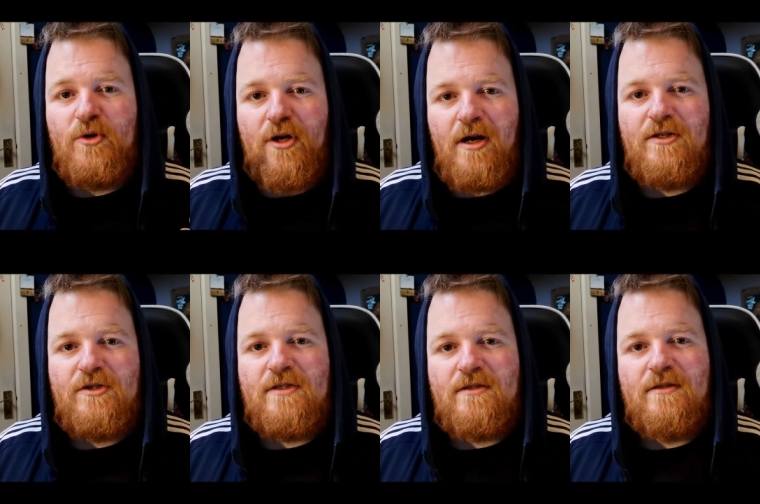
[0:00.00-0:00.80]
more
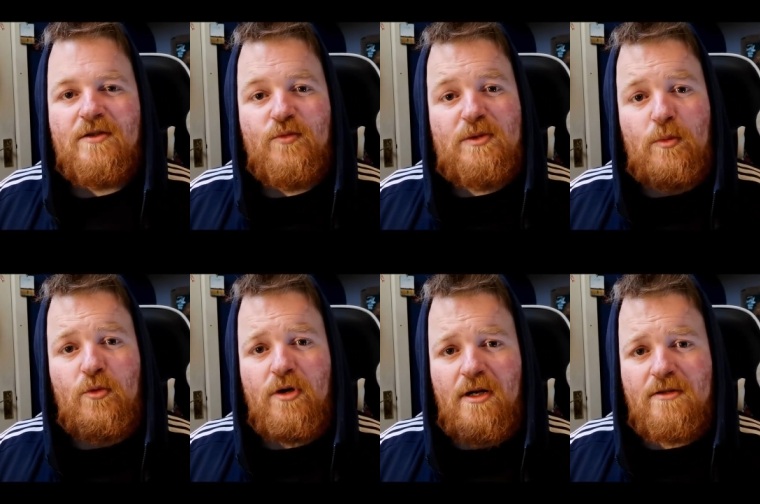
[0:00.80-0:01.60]
conscious of this, and we should be
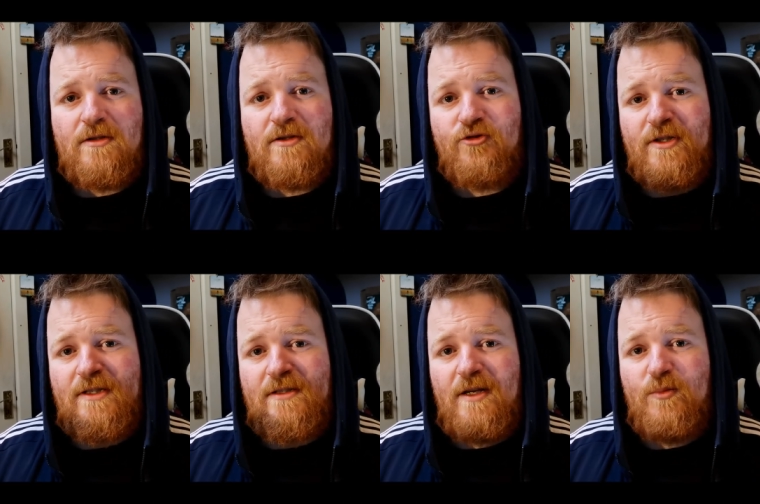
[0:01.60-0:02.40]
more conscious of trying to
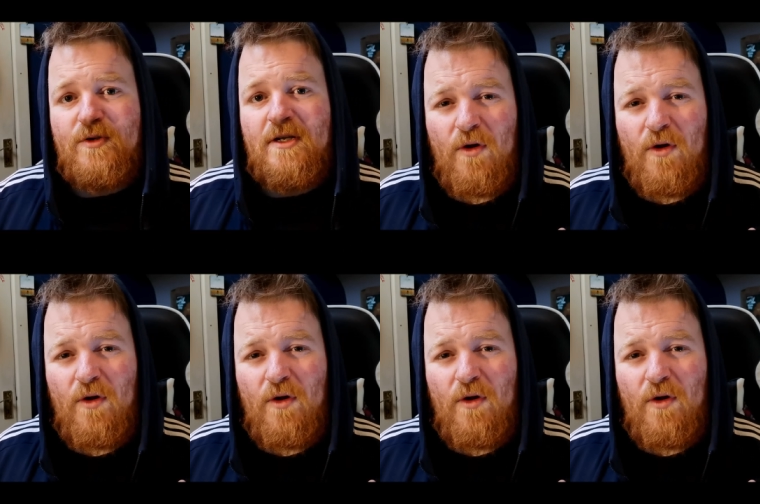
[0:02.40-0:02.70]
stop it.